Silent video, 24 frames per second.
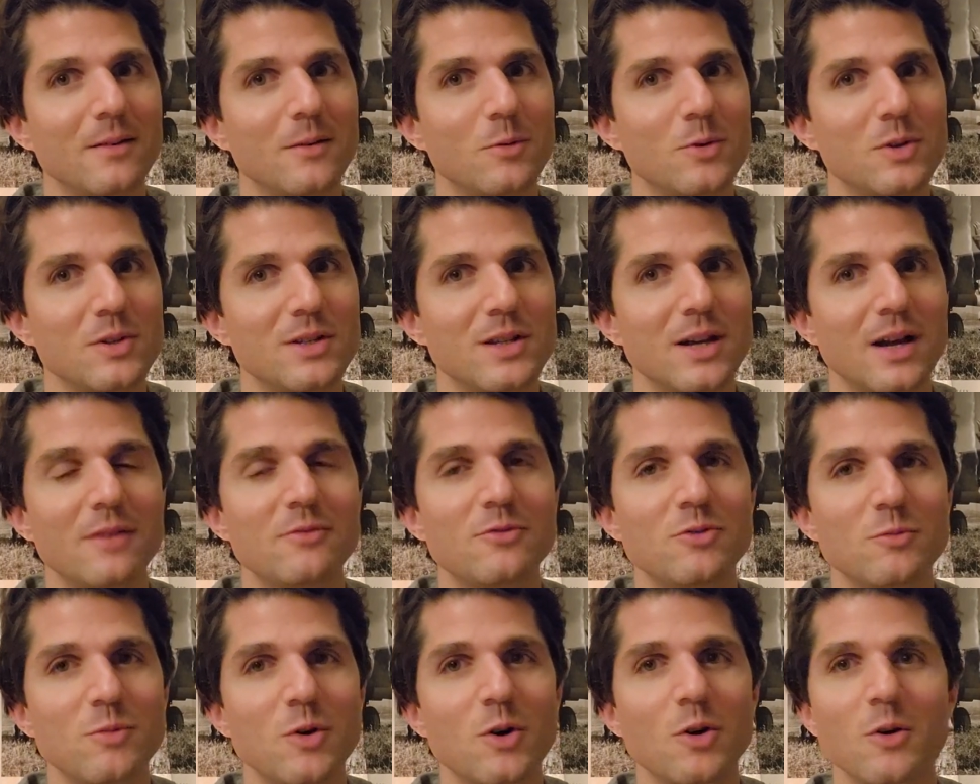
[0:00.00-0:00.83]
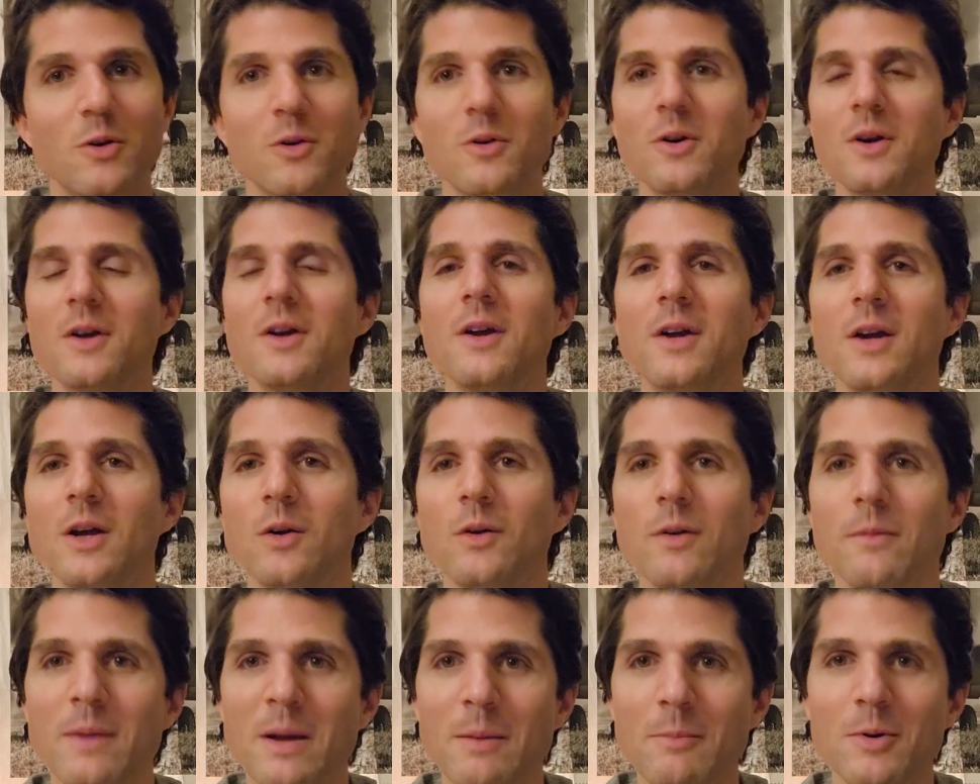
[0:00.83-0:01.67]
We still have tomorrow.
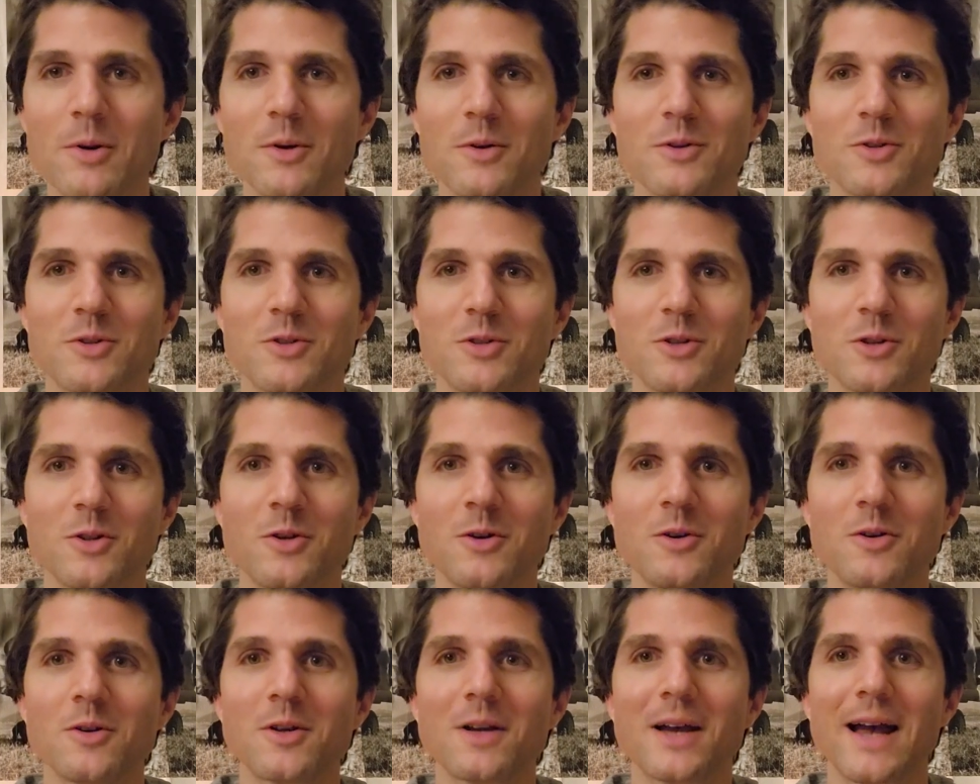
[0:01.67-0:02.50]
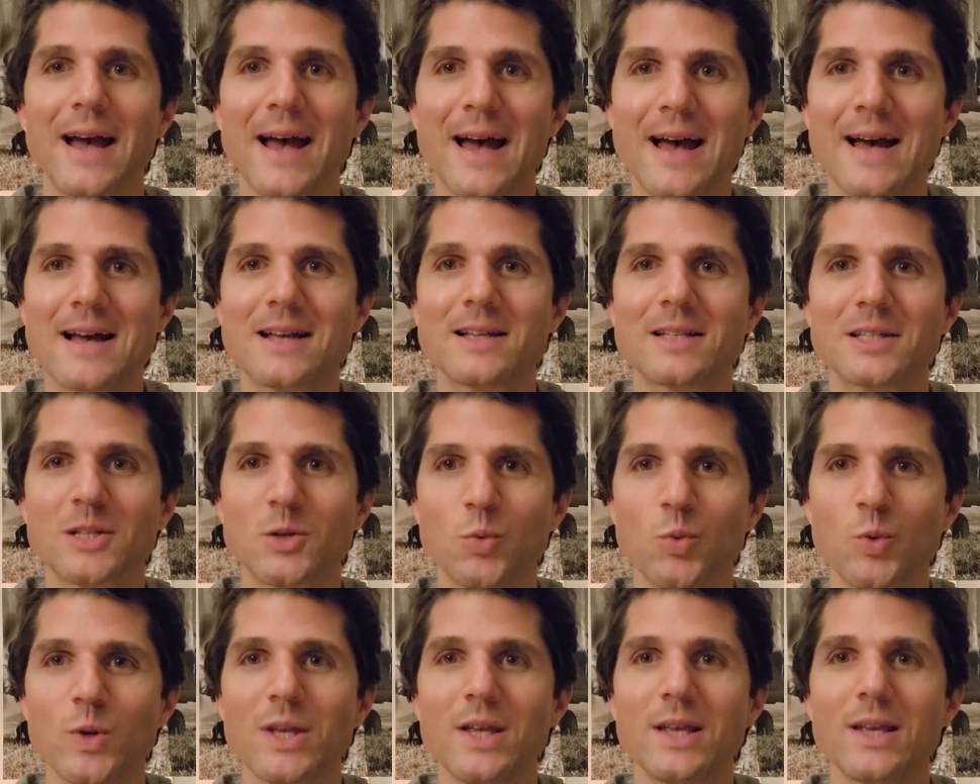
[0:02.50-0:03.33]
Remember, so long as
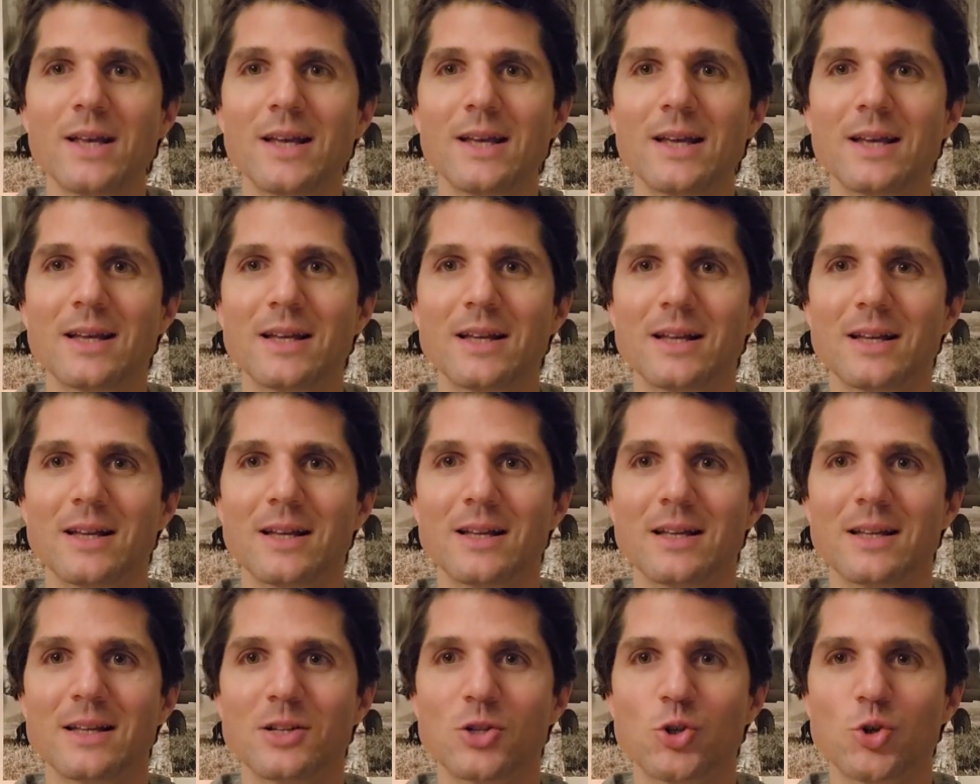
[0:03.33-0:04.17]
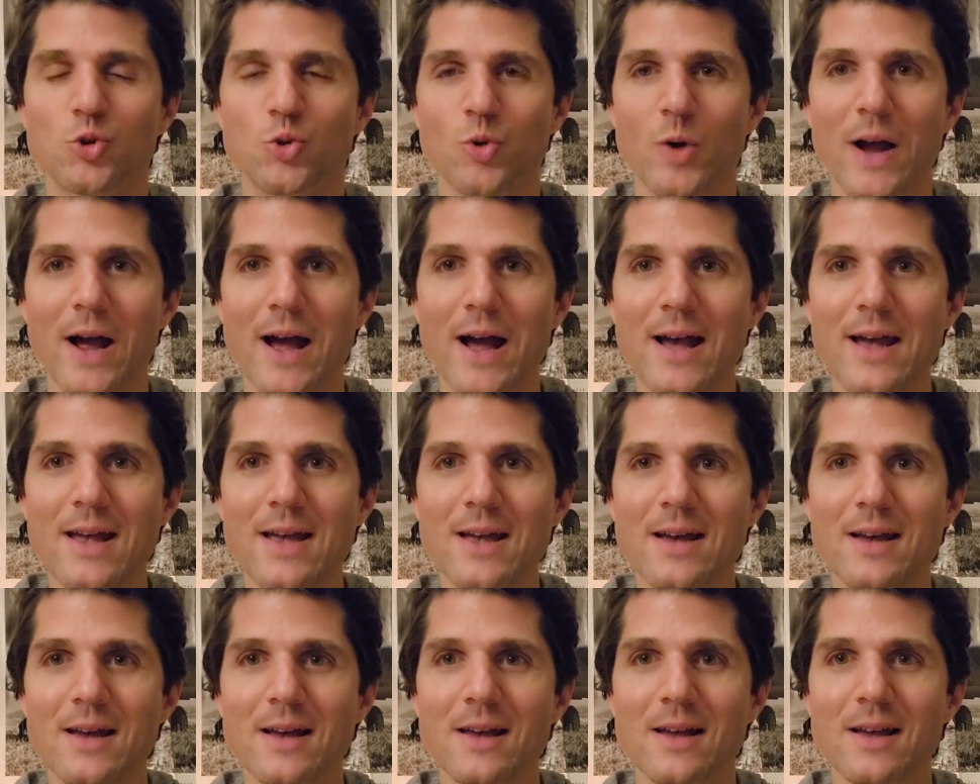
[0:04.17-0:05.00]
we try,
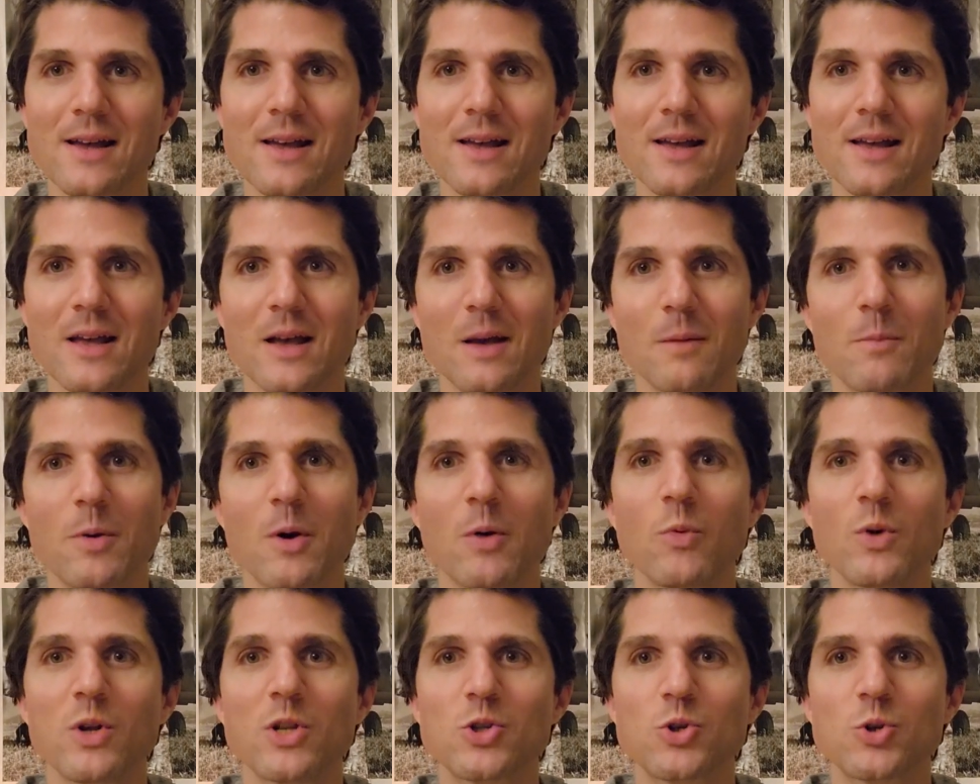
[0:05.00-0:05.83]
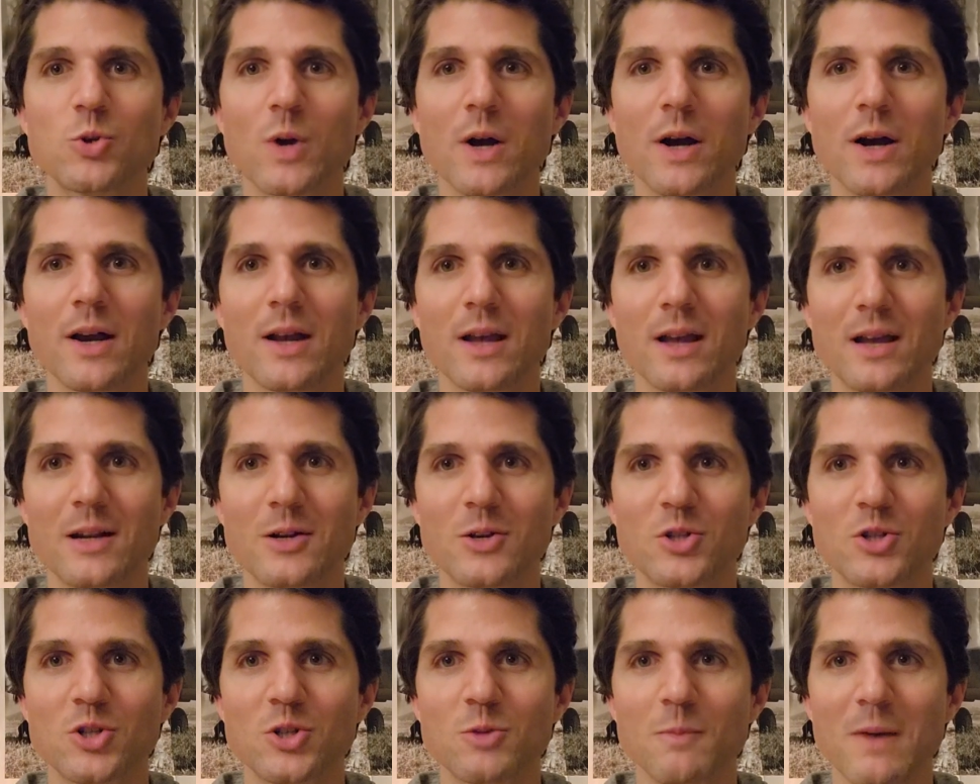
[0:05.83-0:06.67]
but we try in a
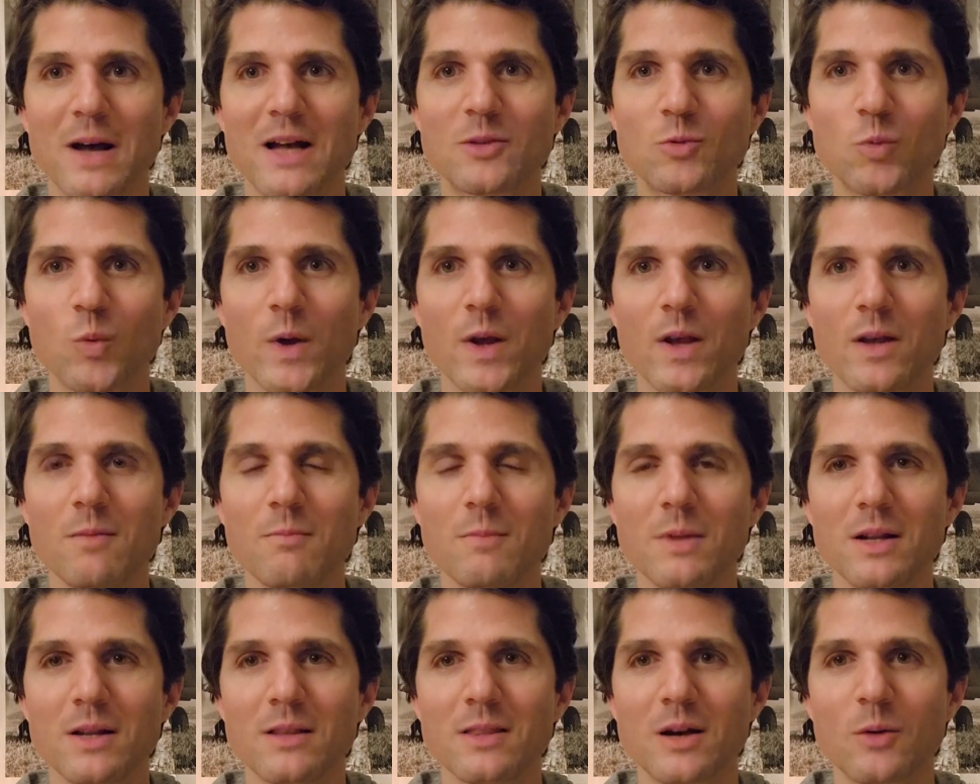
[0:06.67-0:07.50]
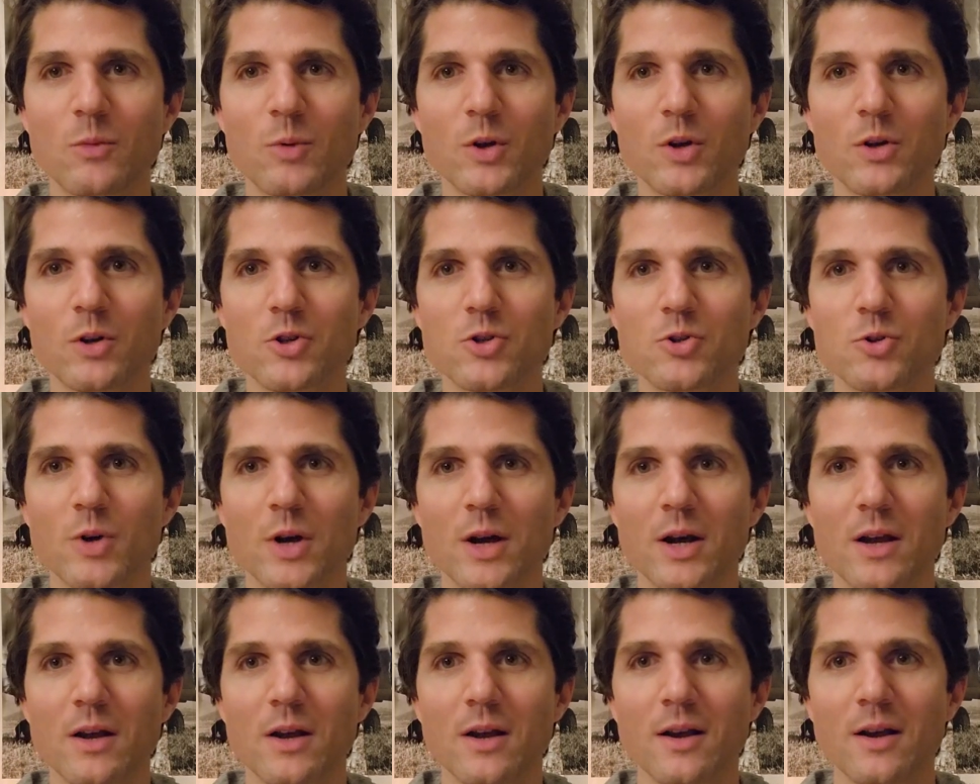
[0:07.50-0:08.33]
smart way, meaning that we're going to
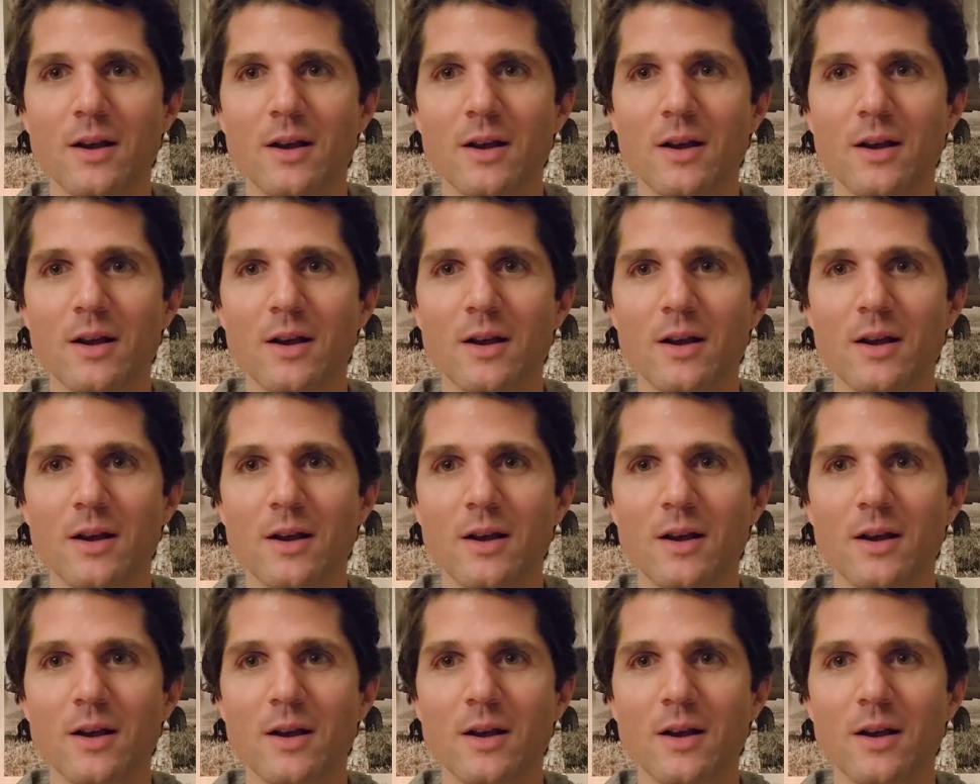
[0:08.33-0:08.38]
try